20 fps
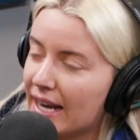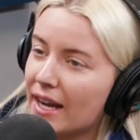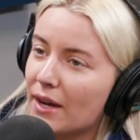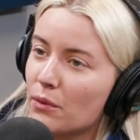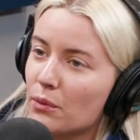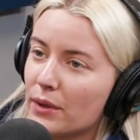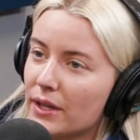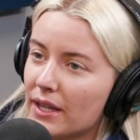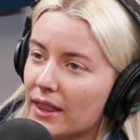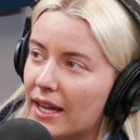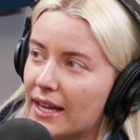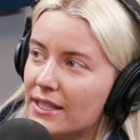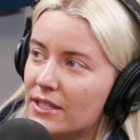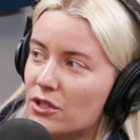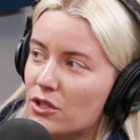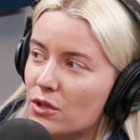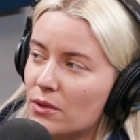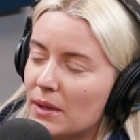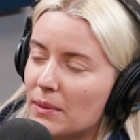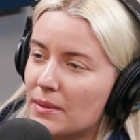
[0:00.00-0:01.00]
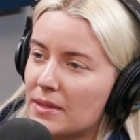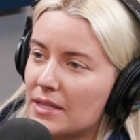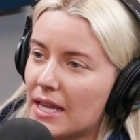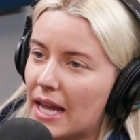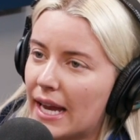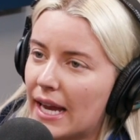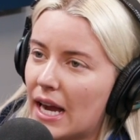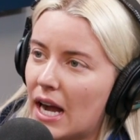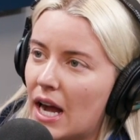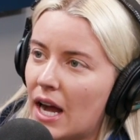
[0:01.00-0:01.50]
I realized, too, I was
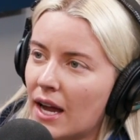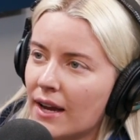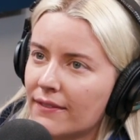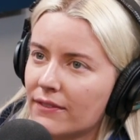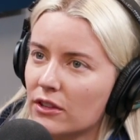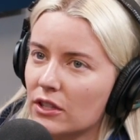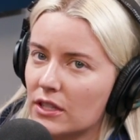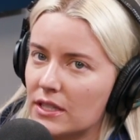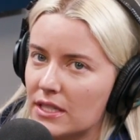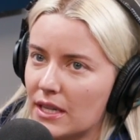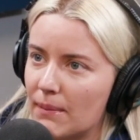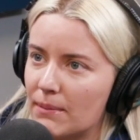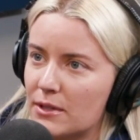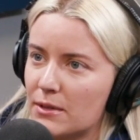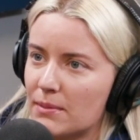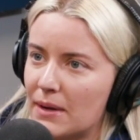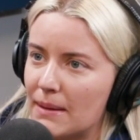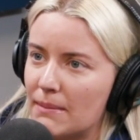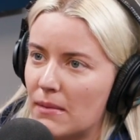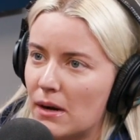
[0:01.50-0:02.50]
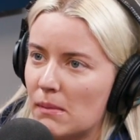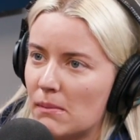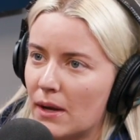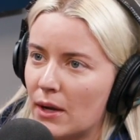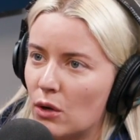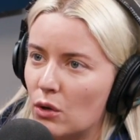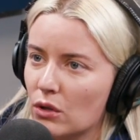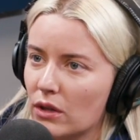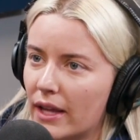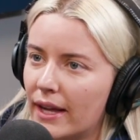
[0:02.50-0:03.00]
like, I've looked up to my mom my
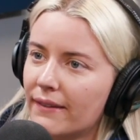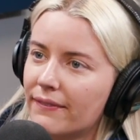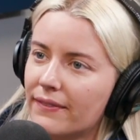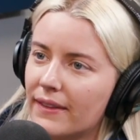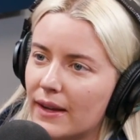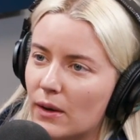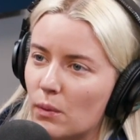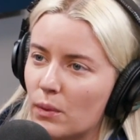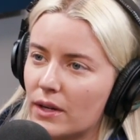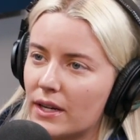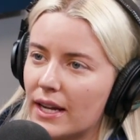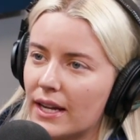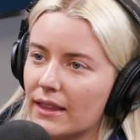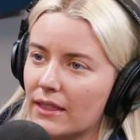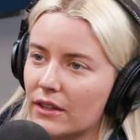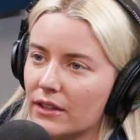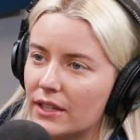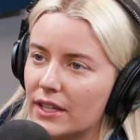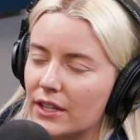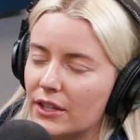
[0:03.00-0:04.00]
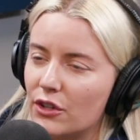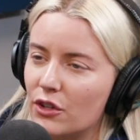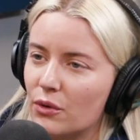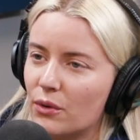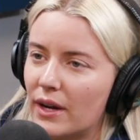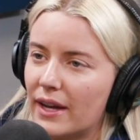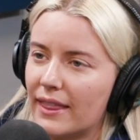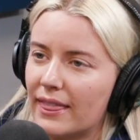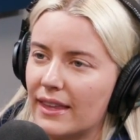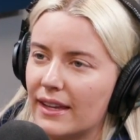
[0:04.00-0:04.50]
whole life. Like, when I look at you,
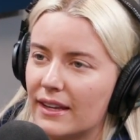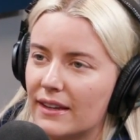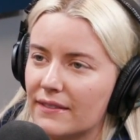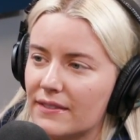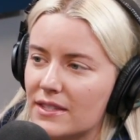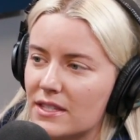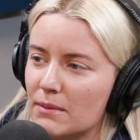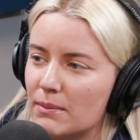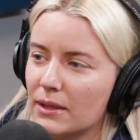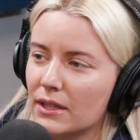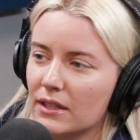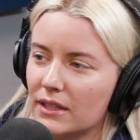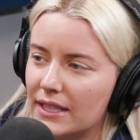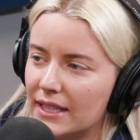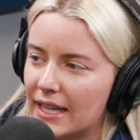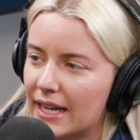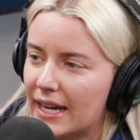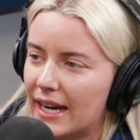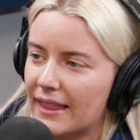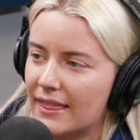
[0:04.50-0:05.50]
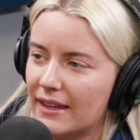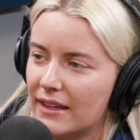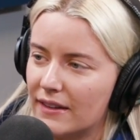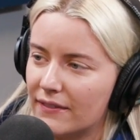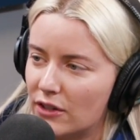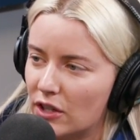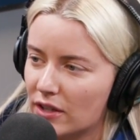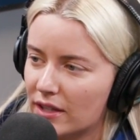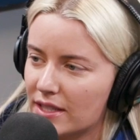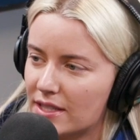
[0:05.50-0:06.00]
I think of stability. Like, I think of
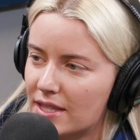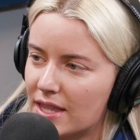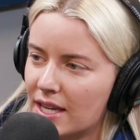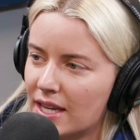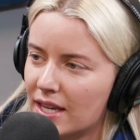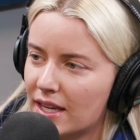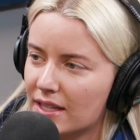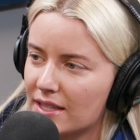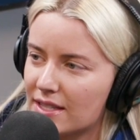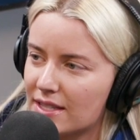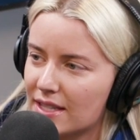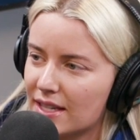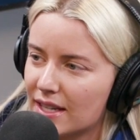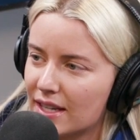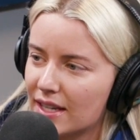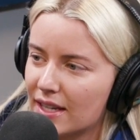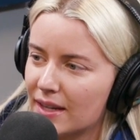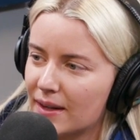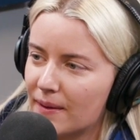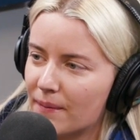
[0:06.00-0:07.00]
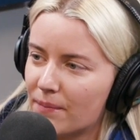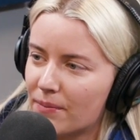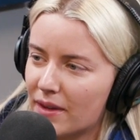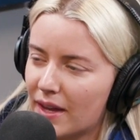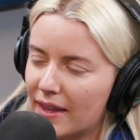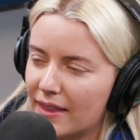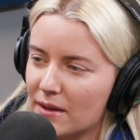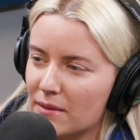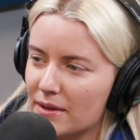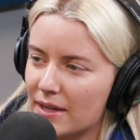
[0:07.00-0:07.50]
all these things.
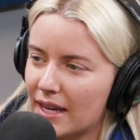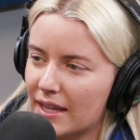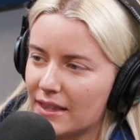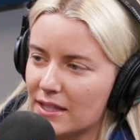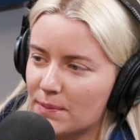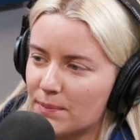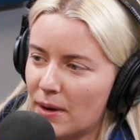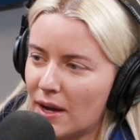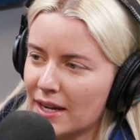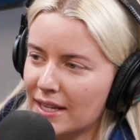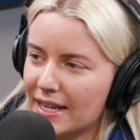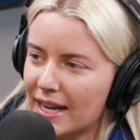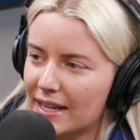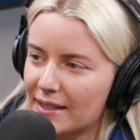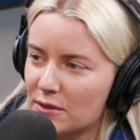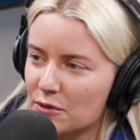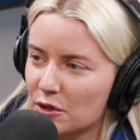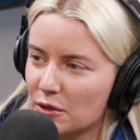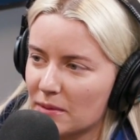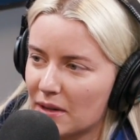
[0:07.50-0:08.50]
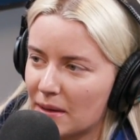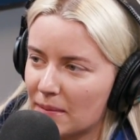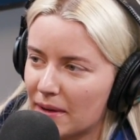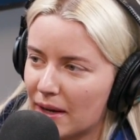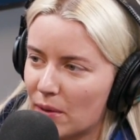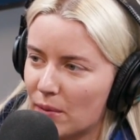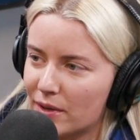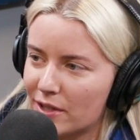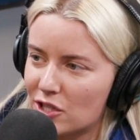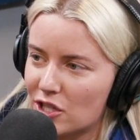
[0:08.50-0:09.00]
And then we get in this podcast room, and I'm
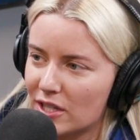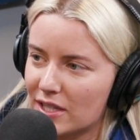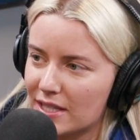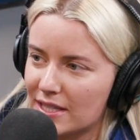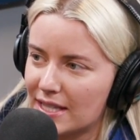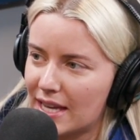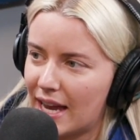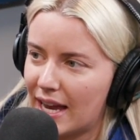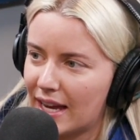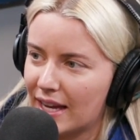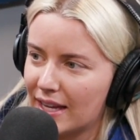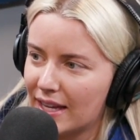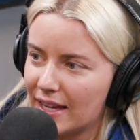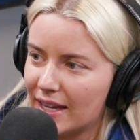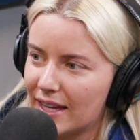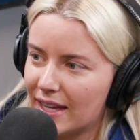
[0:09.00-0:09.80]
like, what is she going to say?